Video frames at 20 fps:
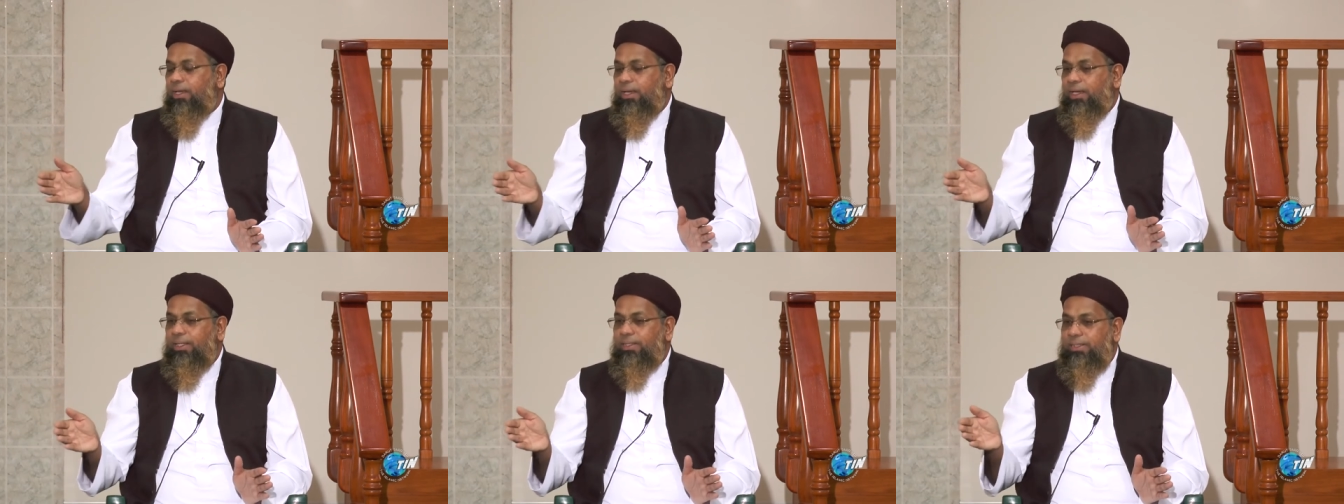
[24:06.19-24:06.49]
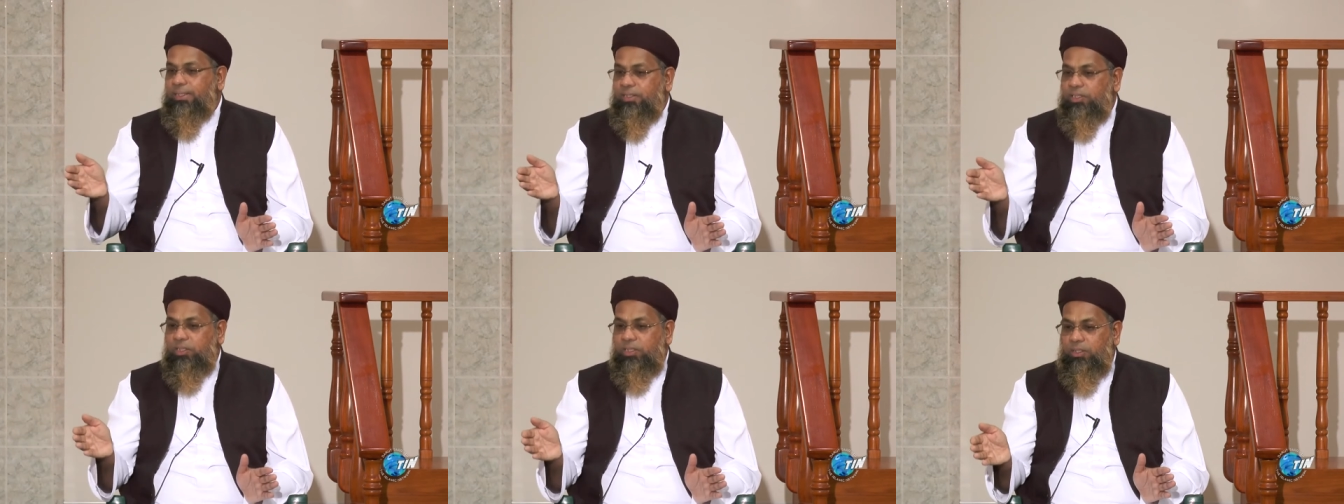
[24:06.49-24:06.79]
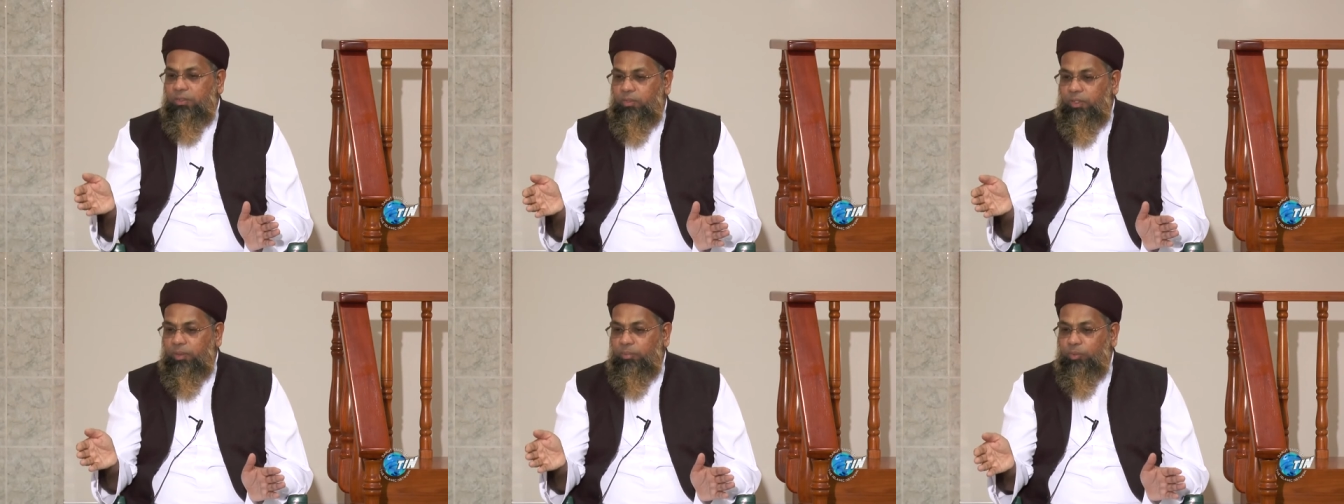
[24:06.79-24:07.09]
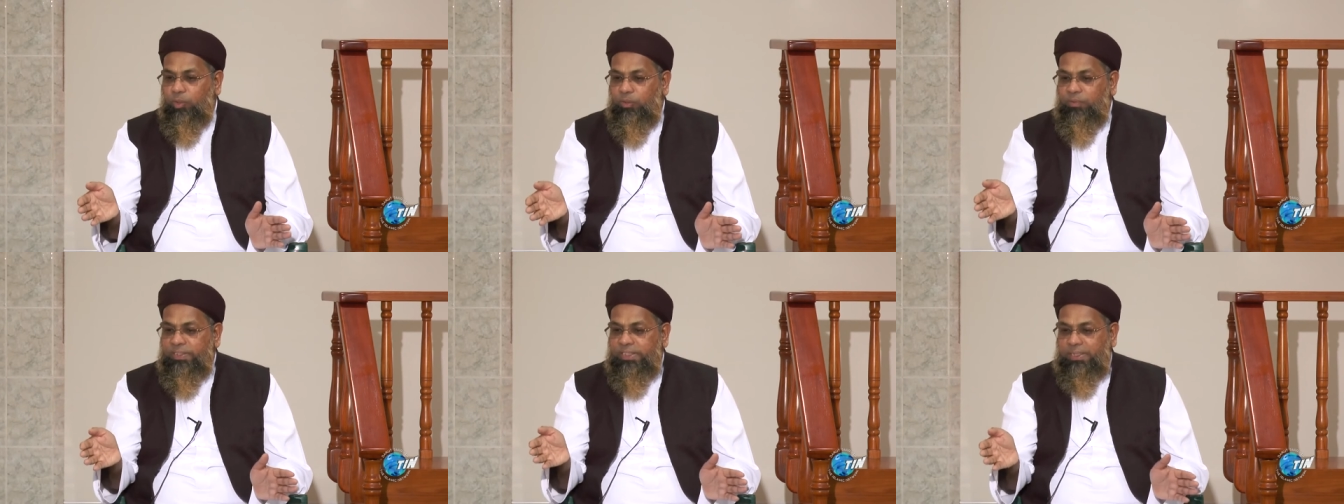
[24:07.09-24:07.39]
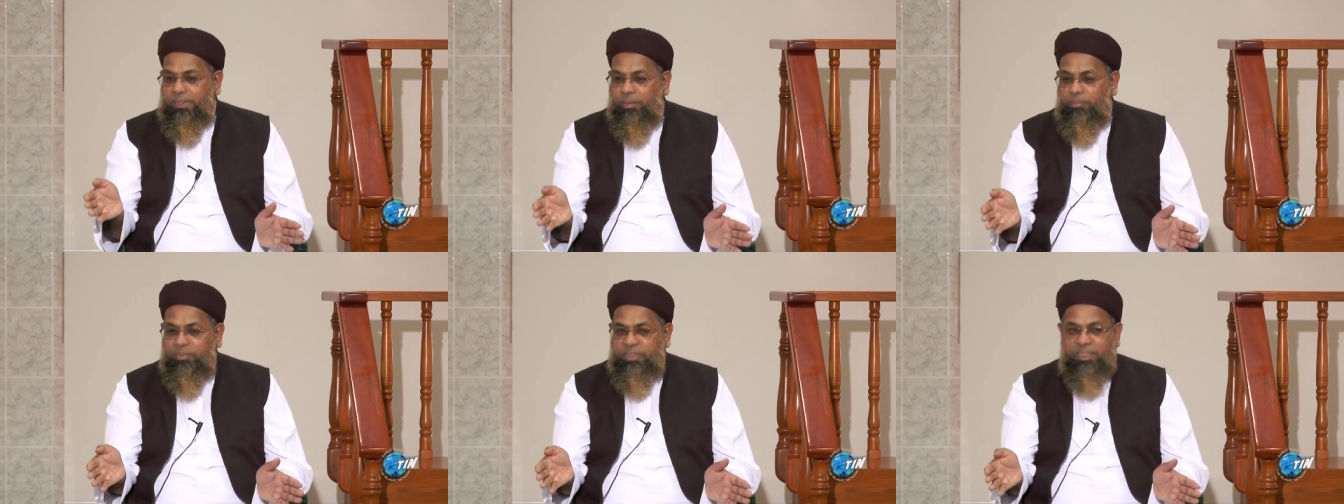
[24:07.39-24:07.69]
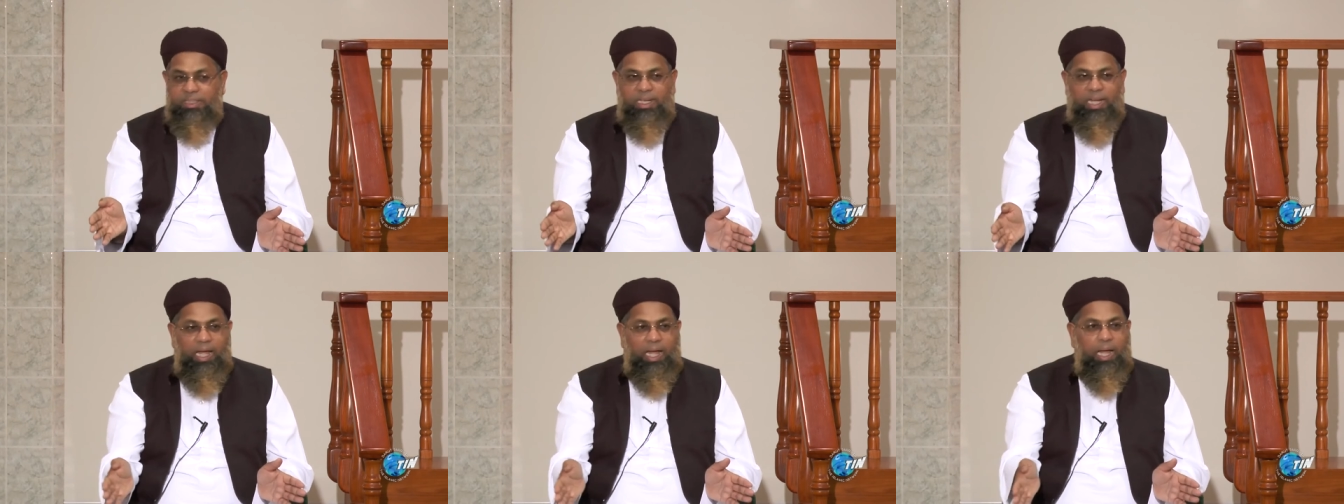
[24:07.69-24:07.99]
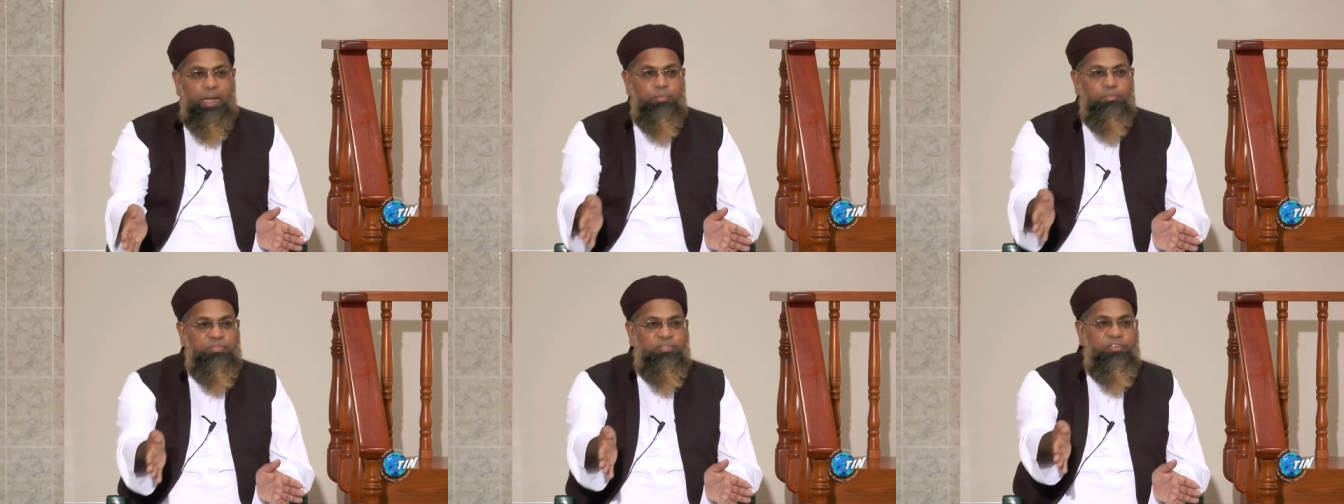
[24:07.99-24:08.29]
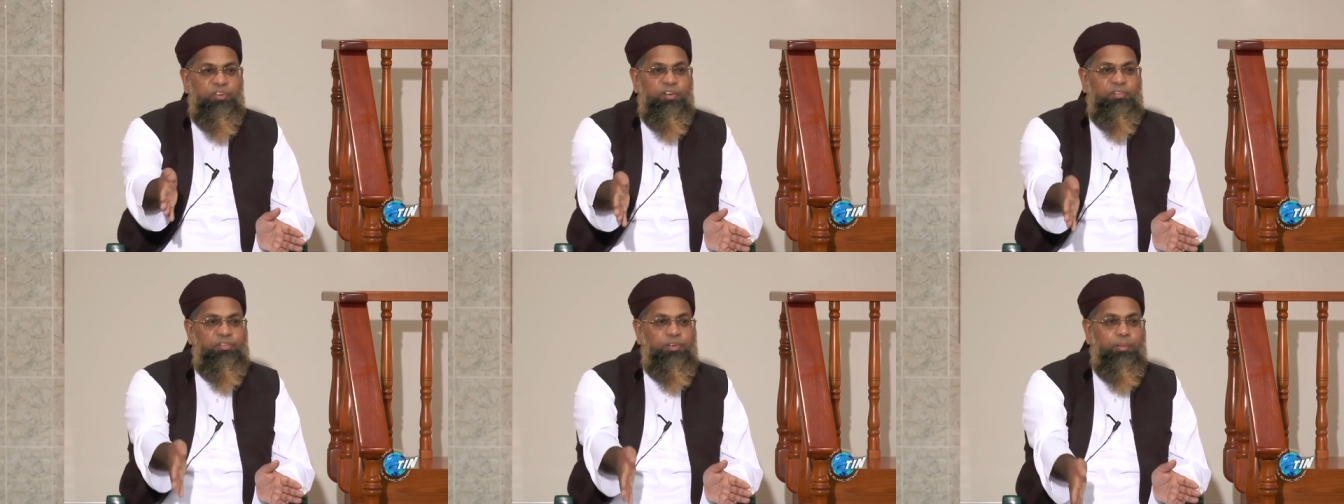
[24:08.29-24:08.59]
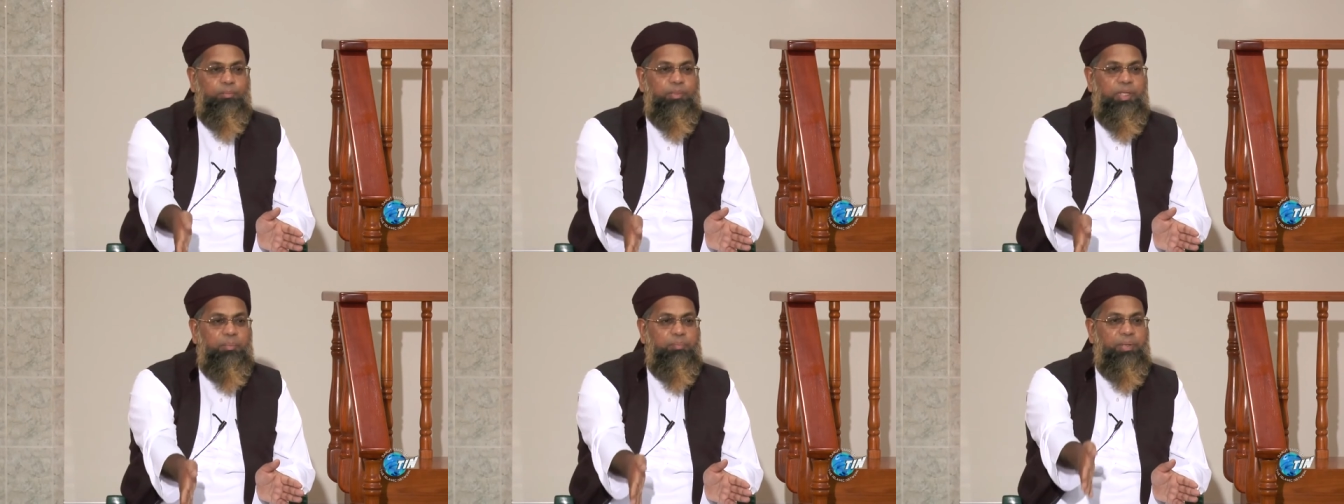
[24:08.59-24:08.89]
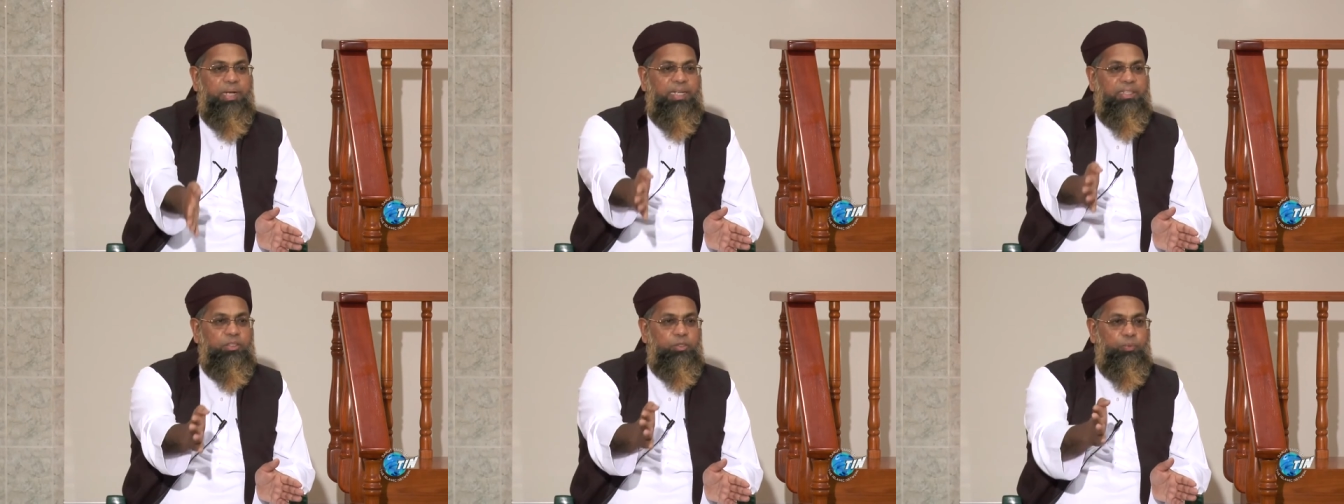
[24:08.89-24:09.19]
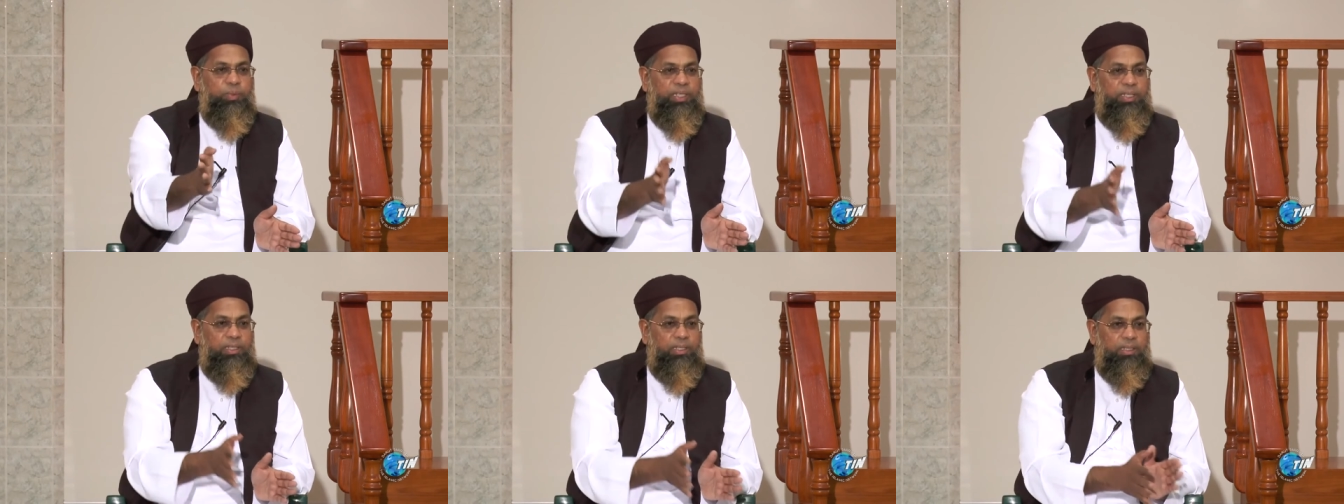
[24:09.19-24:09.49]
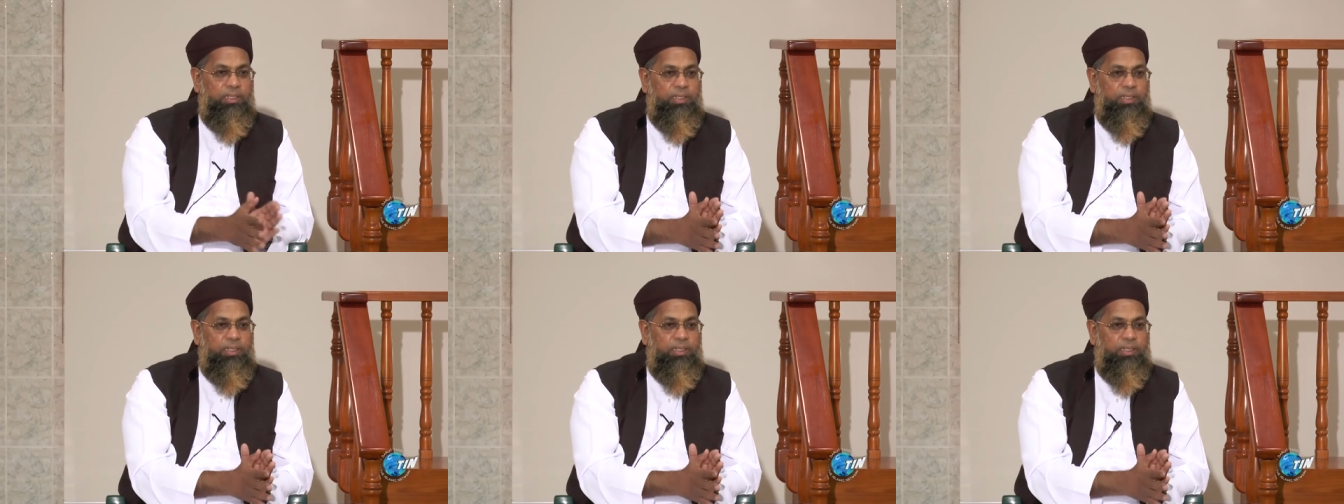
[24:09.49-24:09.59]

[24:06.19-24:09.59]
It is to remove something harmful from the pathway.